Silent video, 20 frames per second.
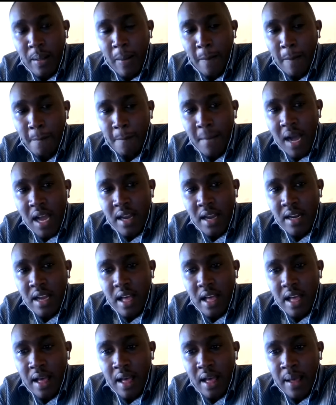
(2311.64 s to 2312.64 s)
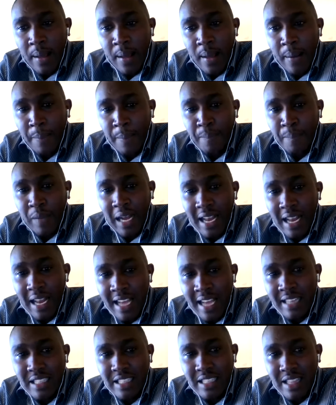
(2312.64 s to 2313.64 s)
man uh,
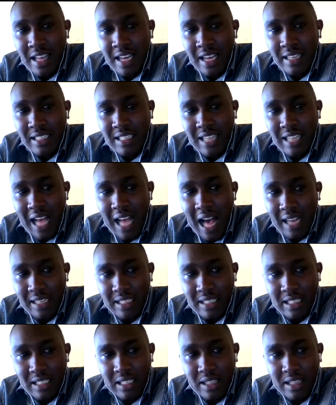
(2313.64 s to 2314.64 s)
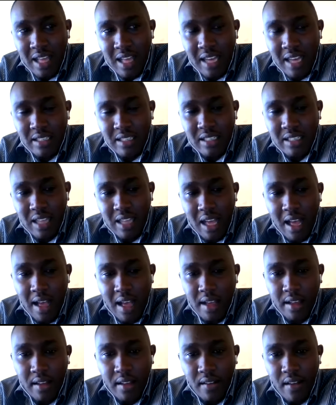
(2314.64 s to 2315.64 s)
learned that art, that, uh,
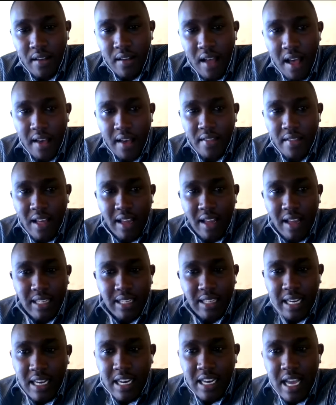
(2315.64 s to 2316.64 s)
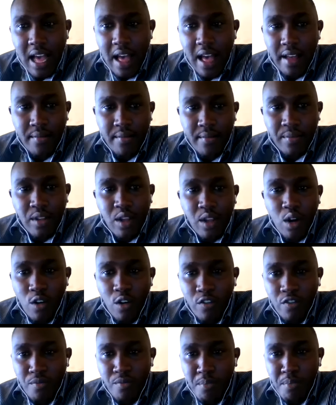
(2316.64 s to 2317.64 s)
uh that idea
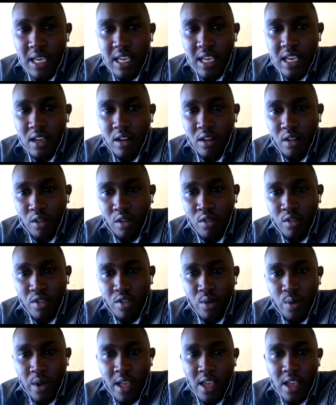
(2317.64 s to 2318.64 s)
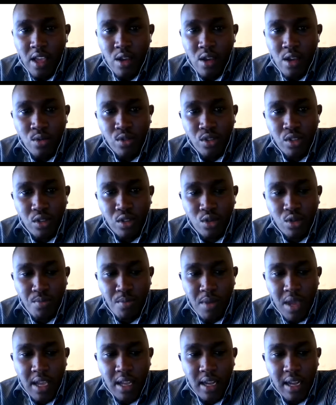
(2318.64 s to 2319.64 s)
of making cloth, where he used to
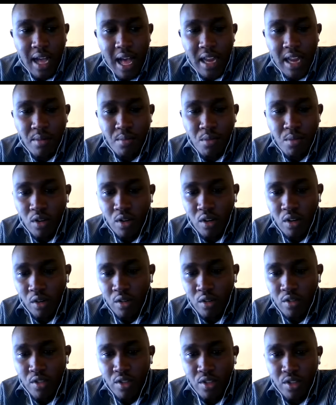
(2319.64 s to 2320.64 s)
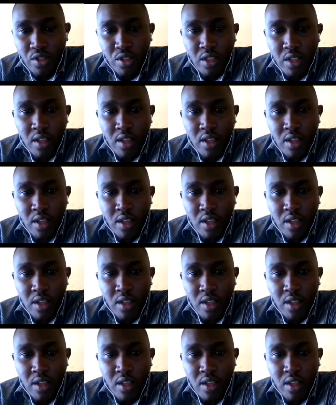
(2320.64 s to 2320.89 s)
make animal clothes,